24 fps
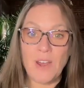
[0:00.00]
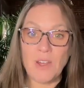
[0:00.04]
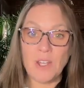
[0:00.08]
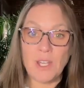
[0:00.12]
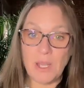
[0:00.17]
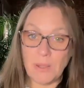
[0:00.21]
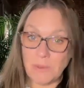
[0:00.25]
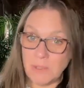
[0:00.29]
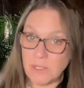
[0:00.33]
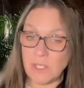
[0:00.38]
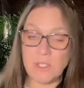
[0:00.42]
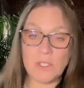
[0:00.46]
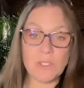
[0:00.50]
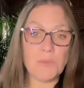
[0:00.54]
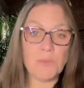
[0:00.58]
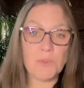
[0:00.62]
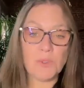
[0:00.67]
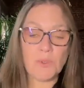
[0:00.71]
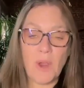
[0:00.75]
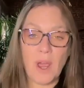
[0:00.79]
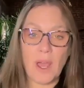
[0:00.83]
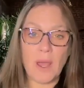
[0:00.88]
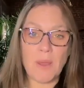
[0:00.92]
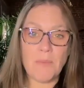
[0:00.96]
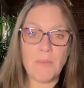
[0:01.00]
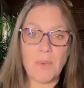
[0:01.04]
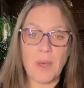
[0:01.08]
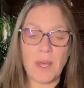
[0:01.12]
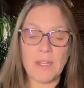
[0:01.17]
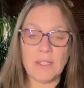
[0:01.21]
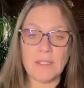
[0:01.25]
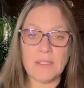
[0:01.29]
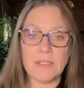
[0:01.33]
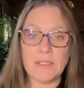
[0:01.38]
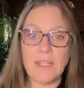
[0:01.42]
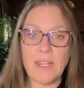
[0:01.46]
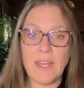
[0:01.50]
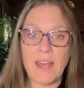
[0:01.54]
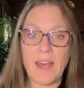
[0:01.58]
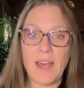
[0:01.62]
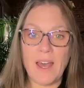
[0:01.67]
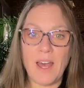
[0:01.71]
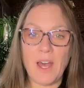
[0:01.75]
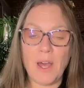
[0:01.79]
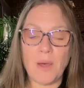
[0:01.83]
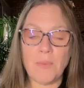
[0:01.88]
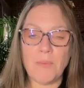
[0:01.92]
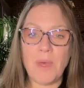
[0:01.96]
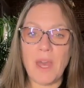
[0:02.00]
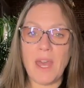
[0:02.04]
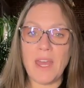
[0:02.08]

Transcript: Hit the subscribe button. Um,